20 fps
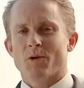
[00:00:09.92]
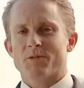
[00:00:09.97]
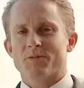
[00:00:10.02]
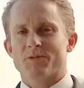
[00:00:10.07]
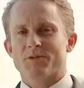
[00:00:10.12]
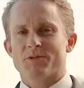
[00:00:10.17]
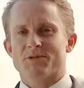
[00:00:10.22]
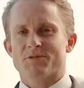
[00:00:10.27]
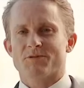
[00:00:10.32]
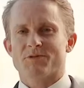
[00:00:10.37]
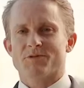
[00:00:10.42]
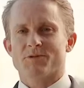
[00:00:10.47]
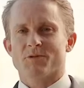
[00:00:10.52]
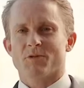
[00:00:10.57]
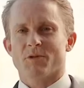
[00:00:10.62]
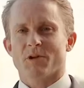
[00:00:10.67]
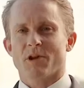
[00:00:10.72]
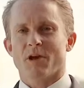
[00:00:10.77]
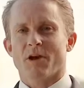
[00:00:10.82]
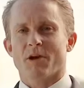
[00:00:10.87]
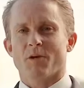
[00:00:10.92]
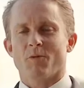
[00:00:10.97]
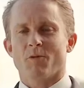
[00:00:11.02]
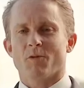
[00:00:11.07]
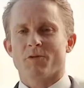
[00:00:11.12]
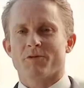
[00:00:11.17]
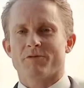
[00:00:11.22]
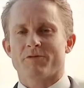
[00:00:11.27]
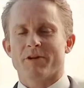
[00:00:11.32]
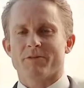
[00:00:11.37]
Welcome to this resort-like
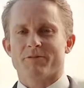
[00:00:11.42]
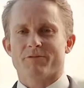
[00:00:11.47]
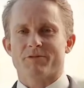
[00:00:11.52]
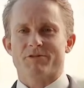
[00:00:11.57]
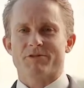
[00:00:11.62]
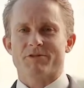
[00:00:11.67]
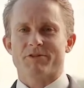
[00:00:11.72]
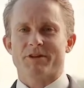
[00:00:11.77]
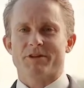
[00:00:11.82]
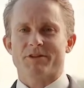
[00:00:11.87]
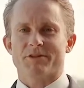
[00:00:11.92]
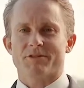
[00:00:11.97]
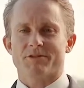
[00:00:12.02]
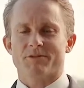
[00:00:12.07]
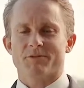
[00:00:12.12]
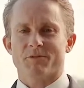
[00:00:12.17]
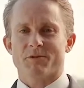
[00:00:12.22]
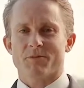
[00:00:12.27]
waterfront retreat